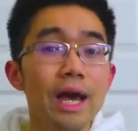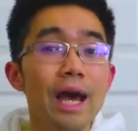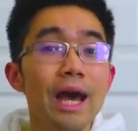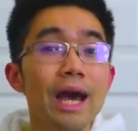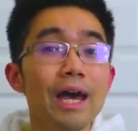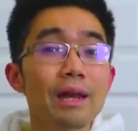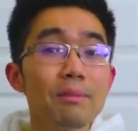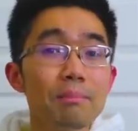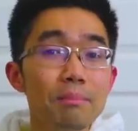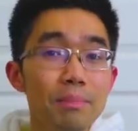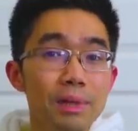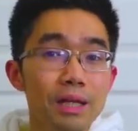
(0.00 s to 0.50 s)

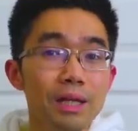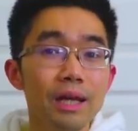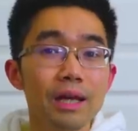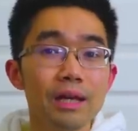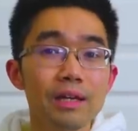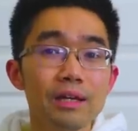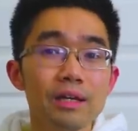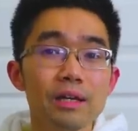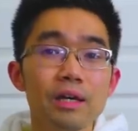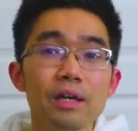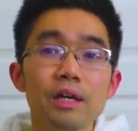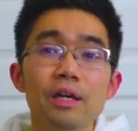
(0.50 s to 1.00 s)
and
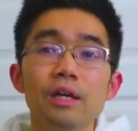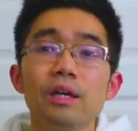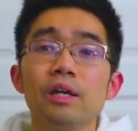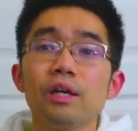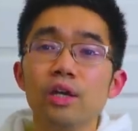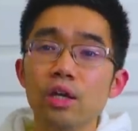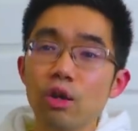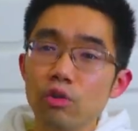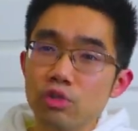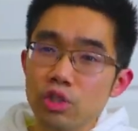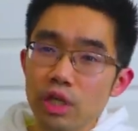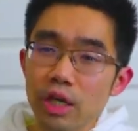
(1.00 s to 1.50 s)
Play,
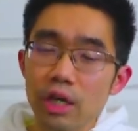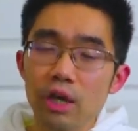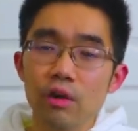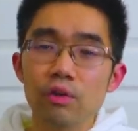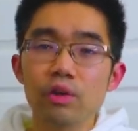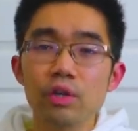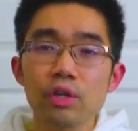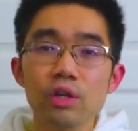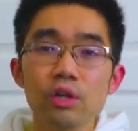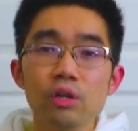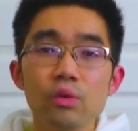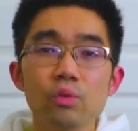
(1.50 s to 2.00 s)
go check out
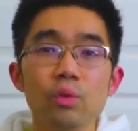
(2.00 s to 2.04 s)
here.